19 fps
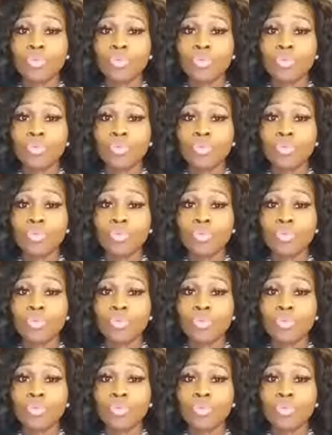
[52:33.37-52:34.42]
little baby,
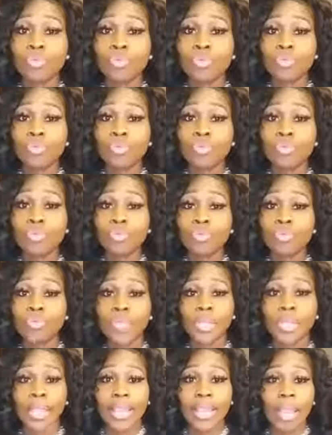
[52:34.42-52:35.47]
like, just like, you know what I'm
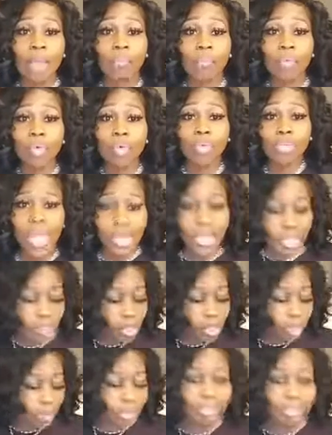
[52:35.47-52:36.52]
saying? But you know what I'm
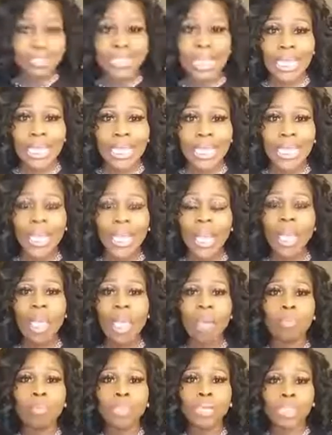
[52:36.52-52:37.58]
saying? Like, I'm
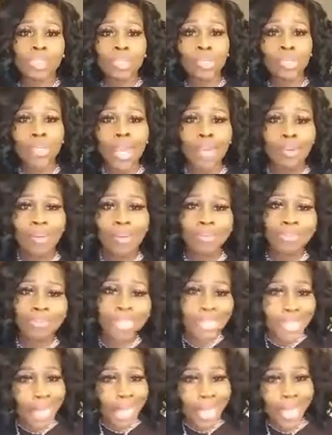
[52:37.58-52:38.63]
open.
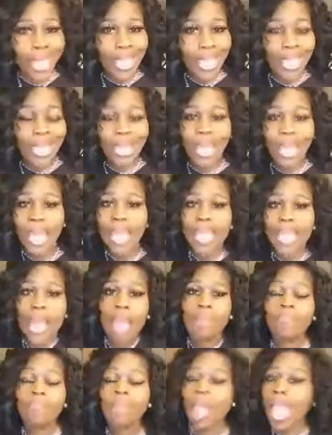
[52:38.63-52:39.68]
You know what
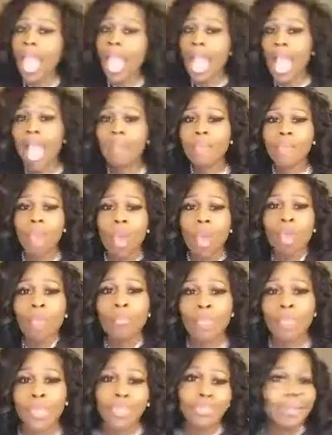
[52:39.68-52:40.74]
I'm good.
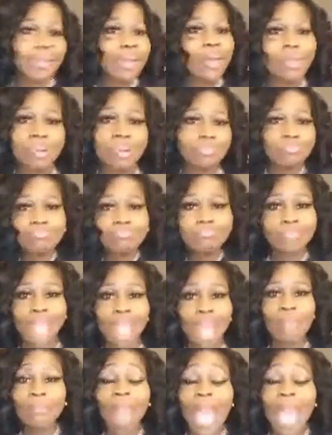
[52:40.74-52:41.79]
Like, I
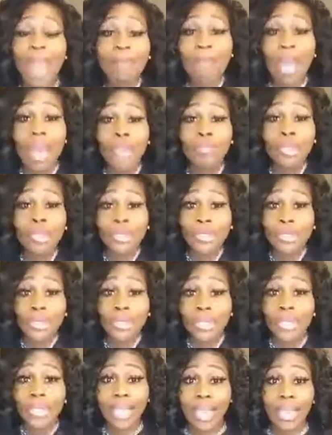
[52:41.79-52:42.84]
am.
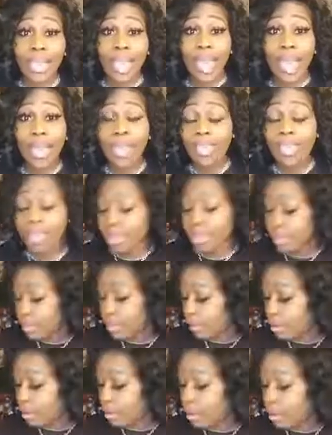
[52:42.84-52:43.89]
Stop.
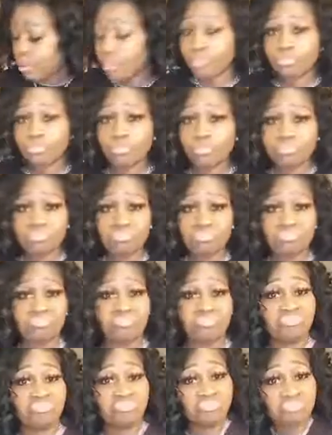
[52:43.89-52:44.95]

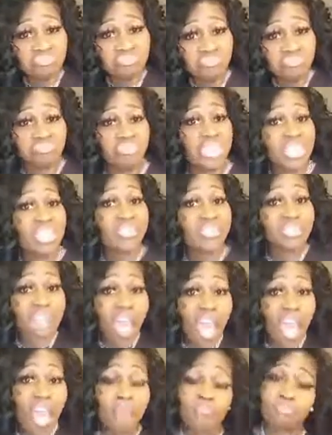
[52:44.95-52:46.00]
Drop. I feel like
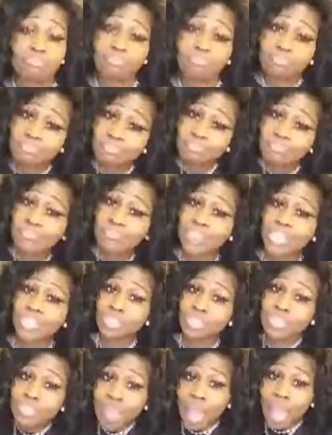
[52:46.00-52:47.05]
I'm on the second half
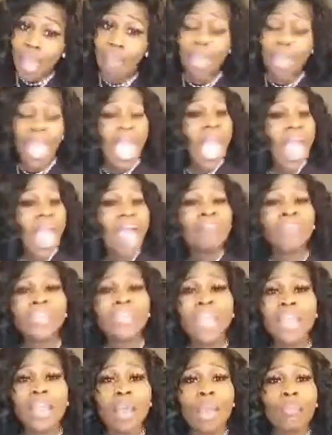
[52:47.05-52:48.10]
of my life. So
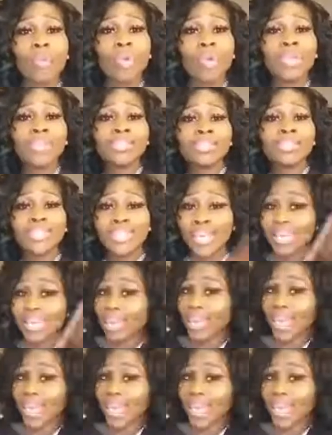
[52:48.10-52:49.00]
like, I'm down